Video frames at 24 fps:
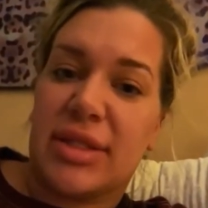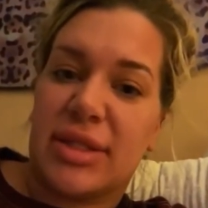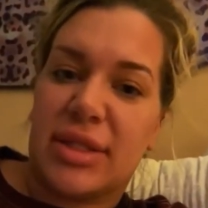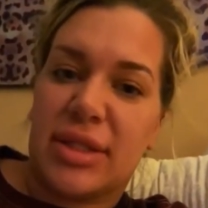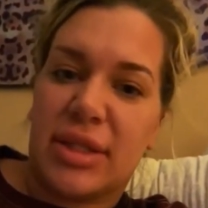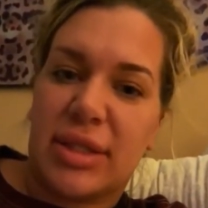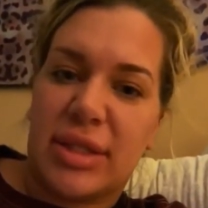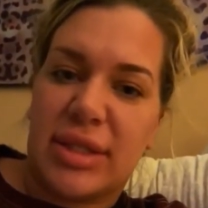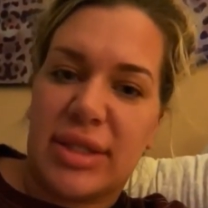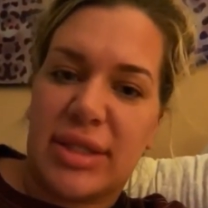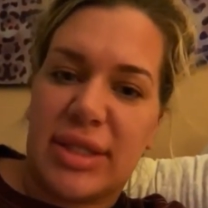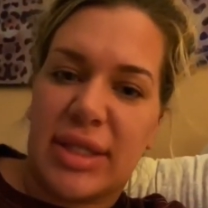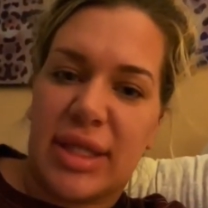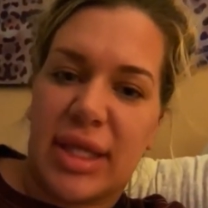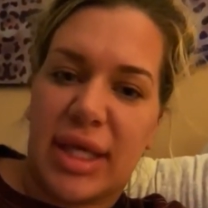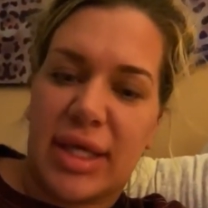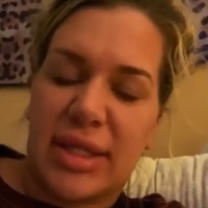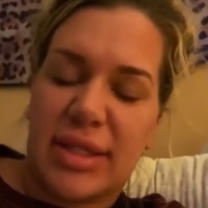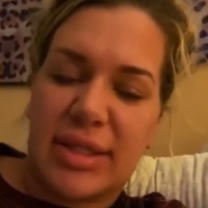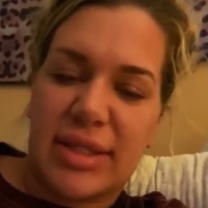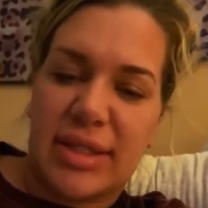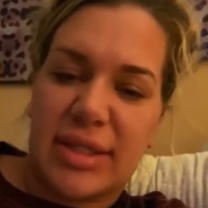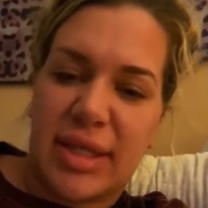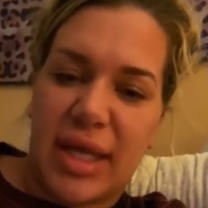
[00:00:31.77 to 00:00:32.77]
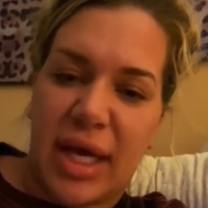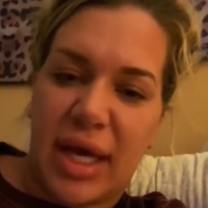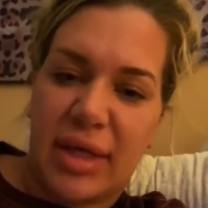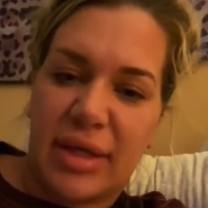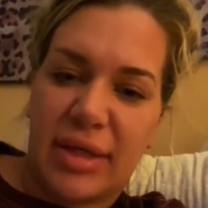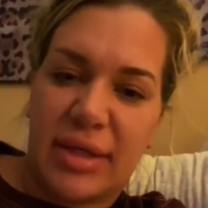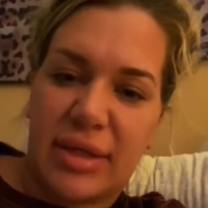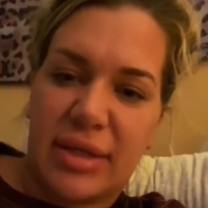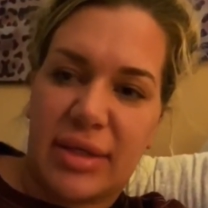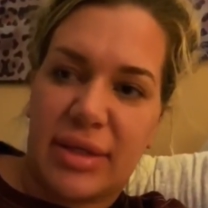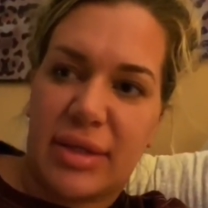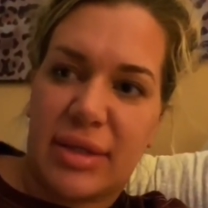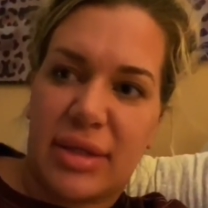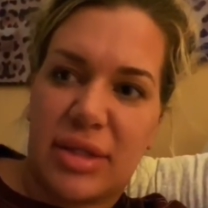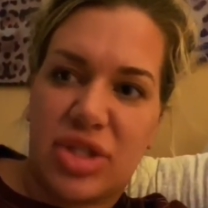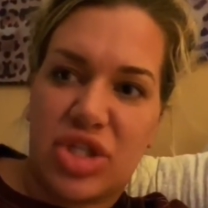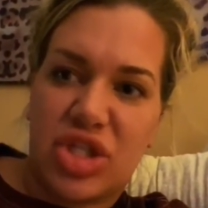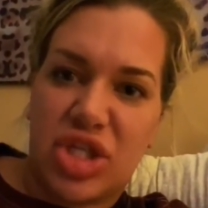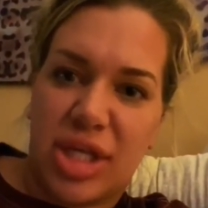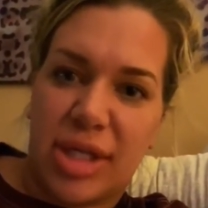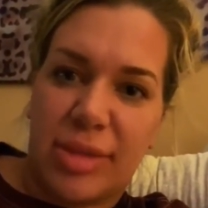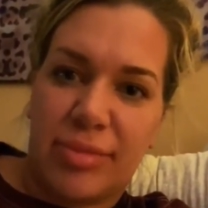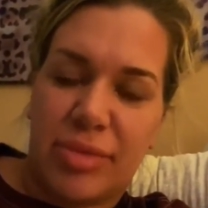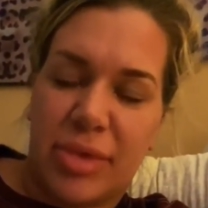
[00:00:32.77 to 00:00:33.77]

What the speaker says: Disneyland is not cheap.